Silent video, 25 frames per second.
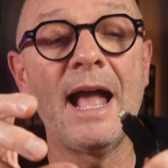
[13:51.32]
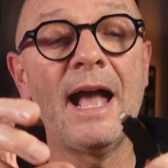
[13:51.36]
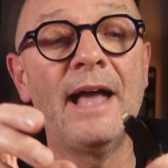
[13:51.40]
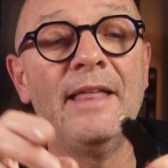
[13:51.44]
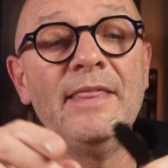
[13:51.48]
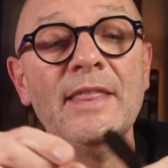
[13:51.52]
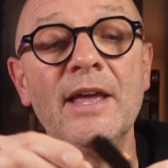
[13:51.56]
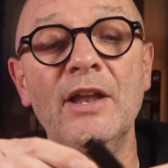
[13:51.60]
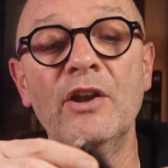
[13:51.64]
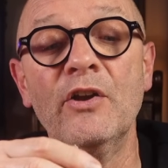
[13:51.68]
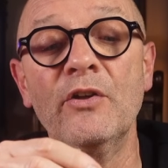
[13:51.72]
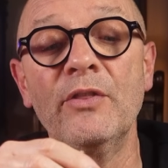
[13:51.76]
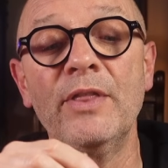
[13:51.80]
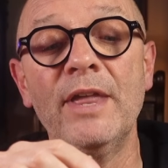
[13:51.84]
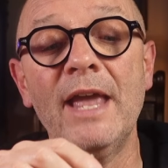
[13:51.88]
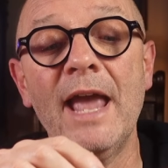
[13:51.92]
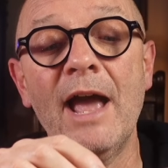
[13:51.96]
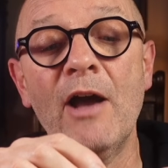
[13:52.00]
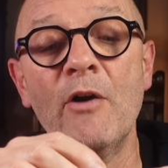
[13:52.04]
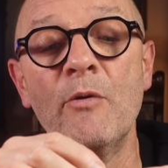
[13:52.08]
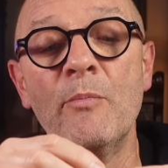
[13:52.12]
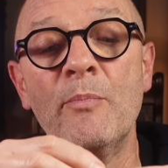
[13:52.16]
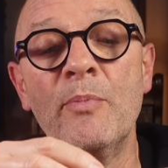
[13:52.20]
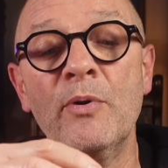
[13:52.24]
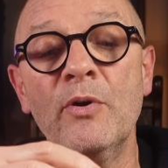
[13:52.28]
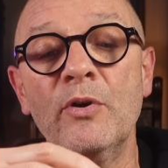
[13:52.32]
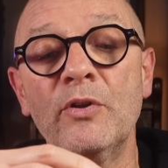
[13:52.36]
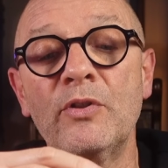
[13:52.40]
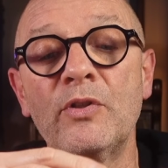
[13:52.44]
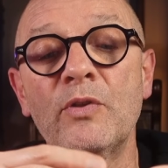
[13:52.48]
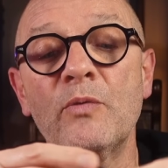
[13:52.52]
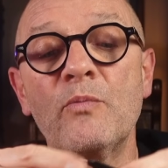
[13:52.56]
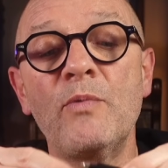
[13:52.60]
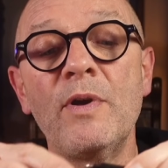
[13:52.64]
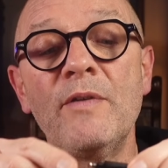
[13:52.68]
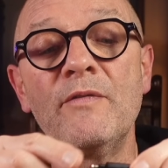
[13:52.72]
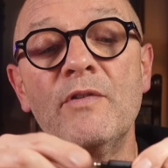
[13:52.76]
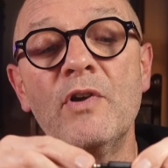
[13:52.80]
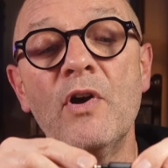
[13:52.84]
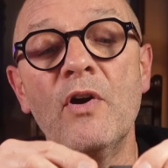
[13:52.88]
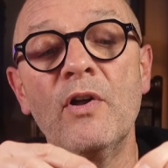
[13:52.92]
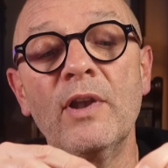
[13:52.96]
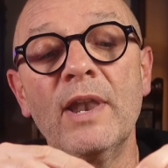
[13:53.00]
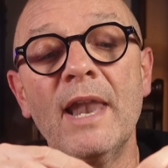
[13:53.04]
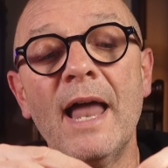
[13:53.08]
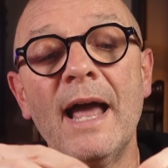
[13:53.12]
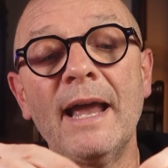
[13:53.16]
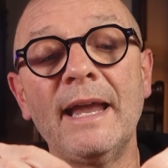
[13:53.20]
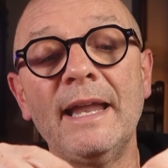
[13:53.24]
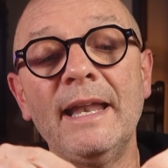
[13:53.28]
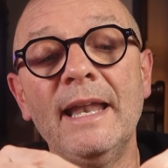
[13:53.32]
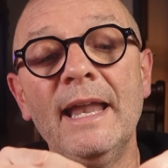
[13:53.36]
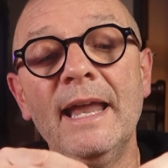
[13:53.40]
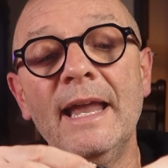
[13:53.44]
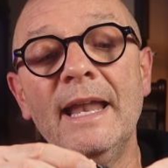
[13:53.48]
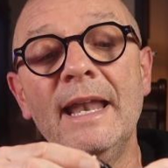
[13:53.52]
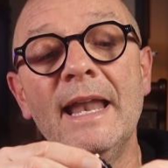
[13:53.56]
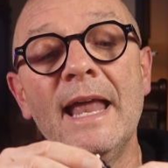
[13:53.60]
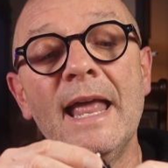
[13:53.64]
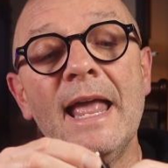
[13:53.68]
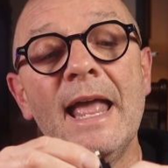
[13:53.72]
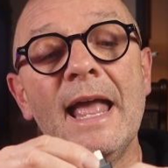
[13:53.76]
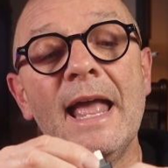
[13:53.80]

and then on the output we've got Lightning,